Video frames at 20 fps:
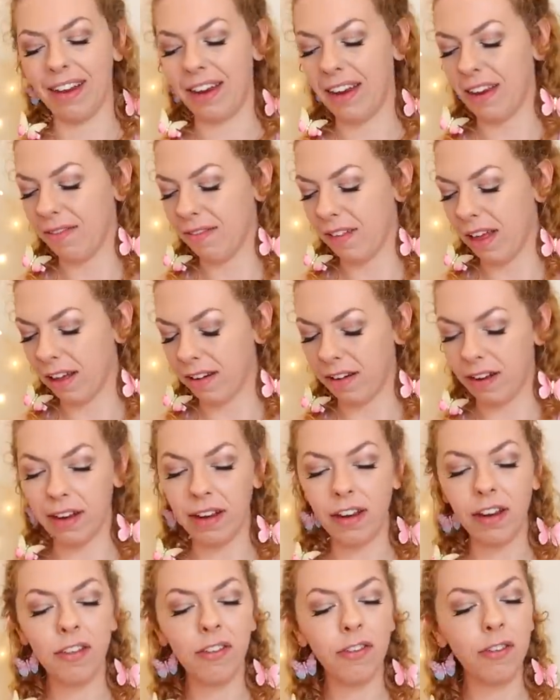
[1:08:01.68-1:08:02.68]
I love that card.
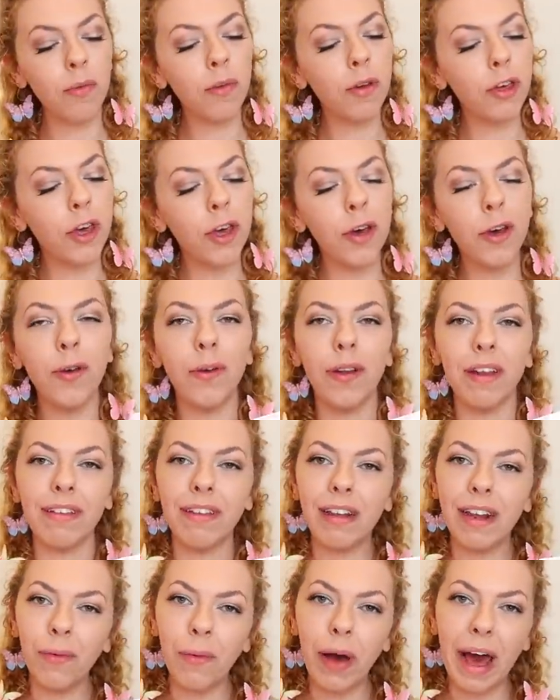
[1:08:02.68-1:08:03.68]
It looks so cute. There's a
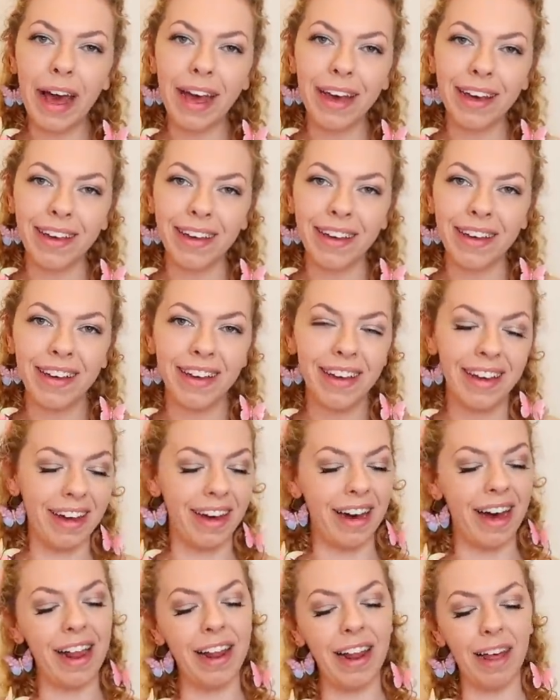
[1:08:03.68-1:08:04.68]
little egg.
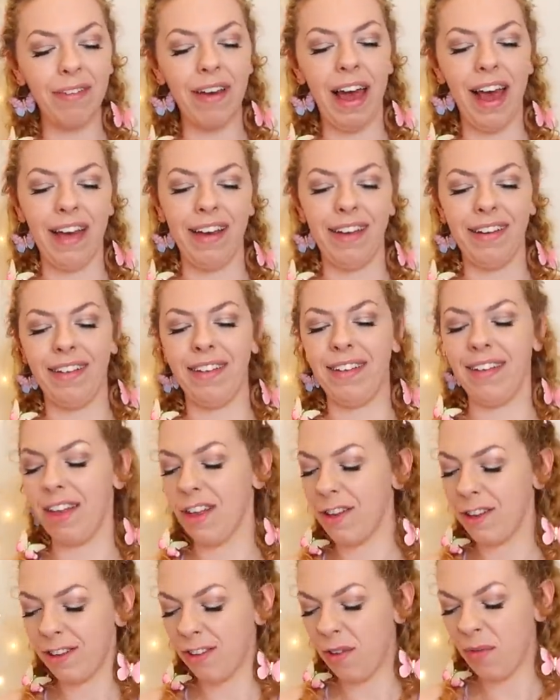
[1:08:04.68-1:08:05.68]
I love eggs. They're
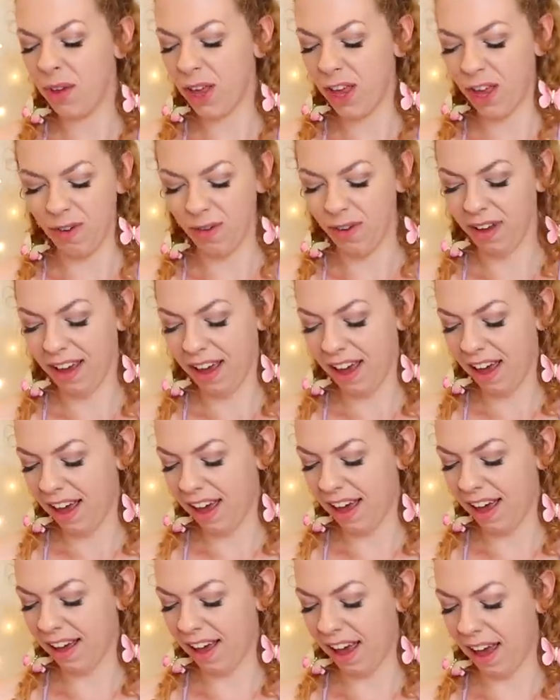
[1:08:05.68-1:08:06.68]
just so cute.
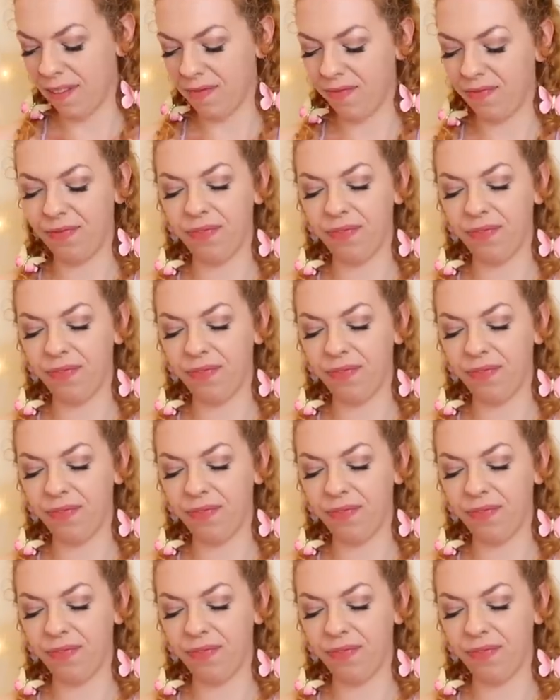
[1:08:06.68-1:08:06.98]
Okay.